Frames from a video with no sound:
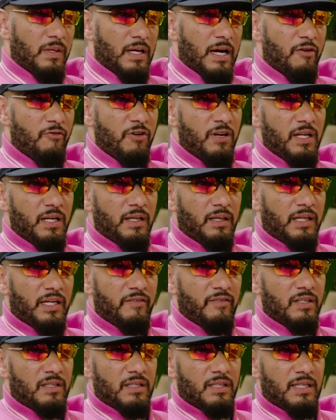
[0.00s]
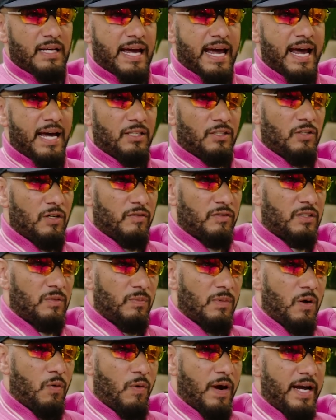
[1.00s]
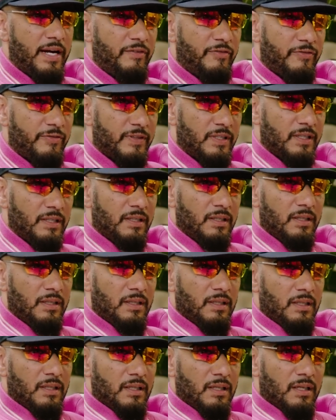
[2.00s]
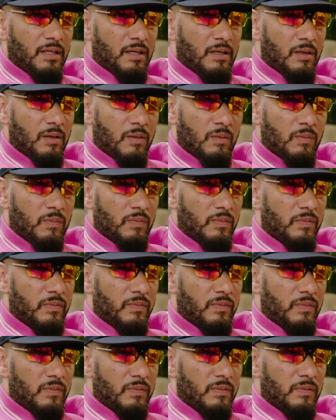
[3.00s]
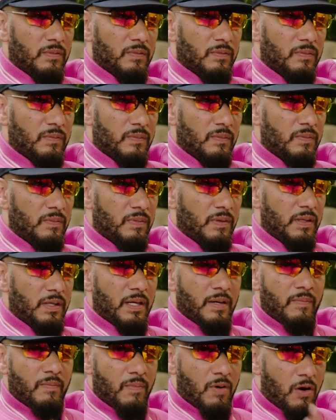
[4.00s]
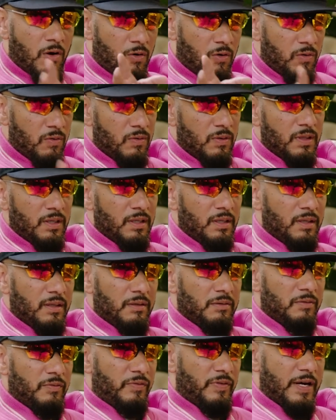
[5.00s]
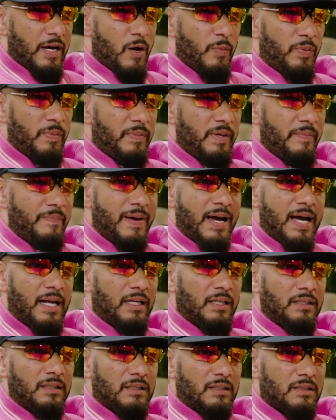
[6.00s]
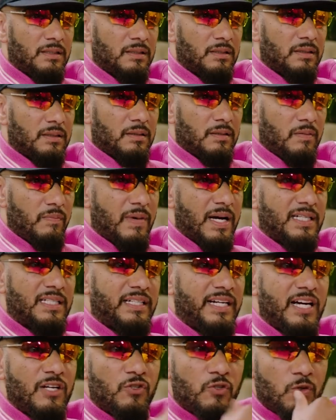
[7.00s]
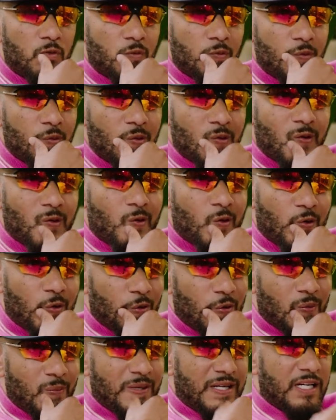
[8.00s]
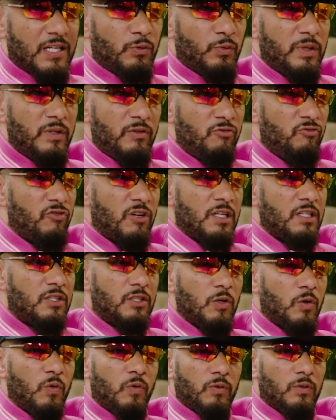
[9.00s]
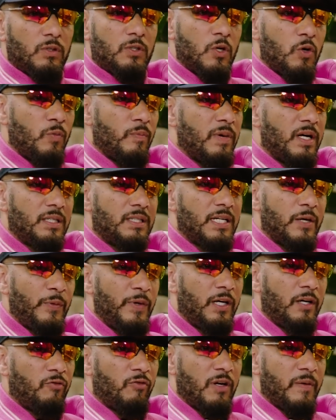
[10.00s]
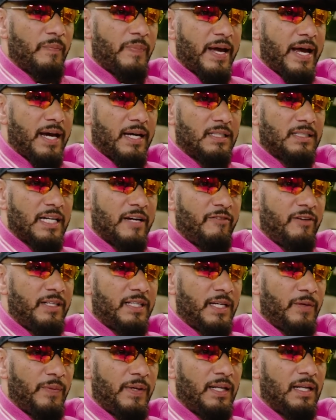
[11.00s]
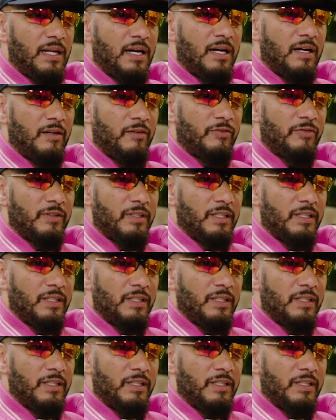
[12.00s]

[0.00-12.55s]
I really give it the hats off to my wife um, and Mo for helping me balance my schedule, because we run so, so much that we can run past everything we love